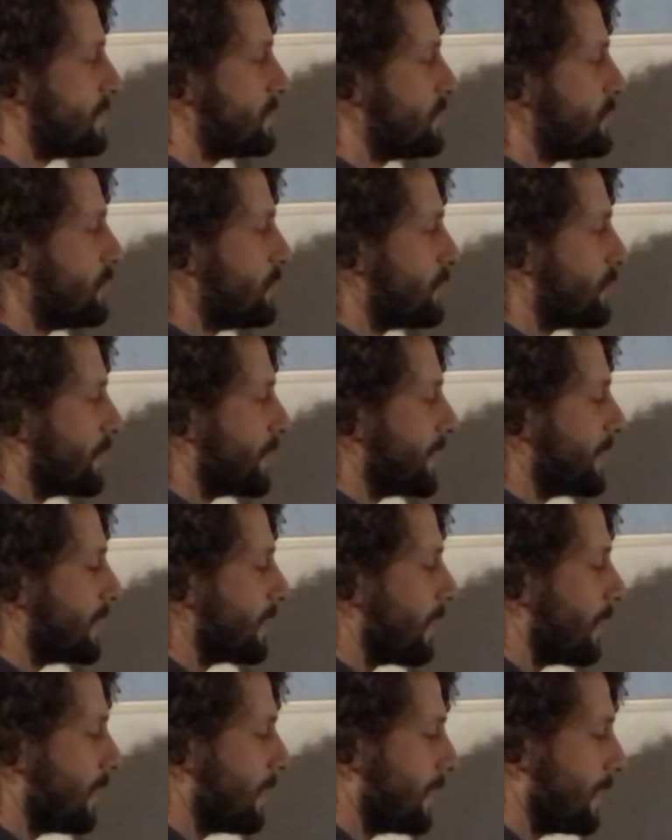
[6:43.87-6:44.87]
two green
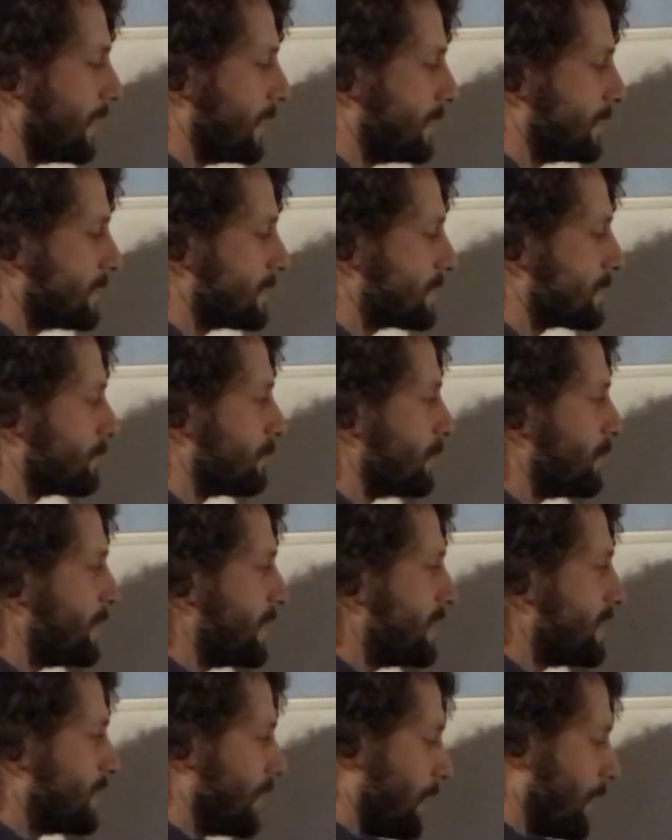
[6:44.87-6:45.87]
lines would
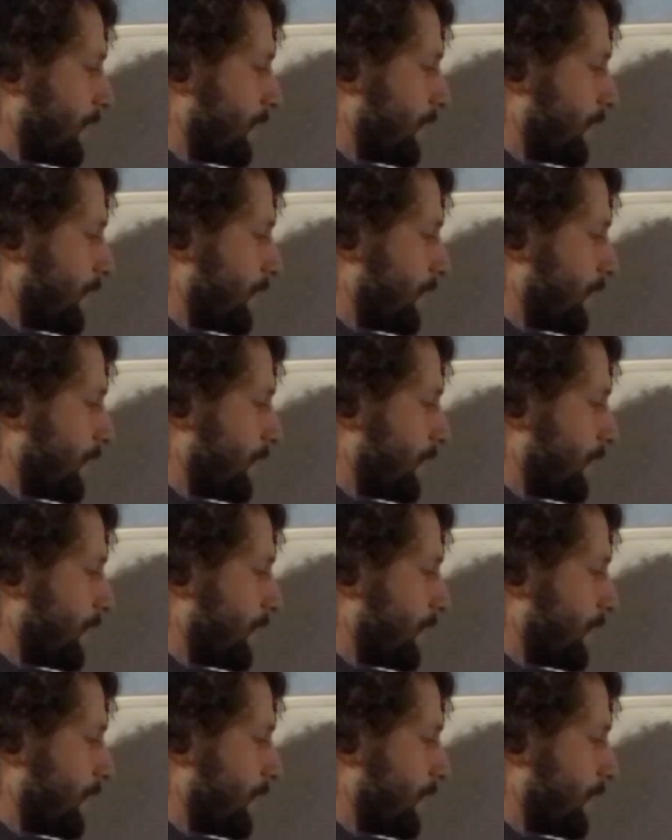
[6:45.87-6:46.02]
be dark.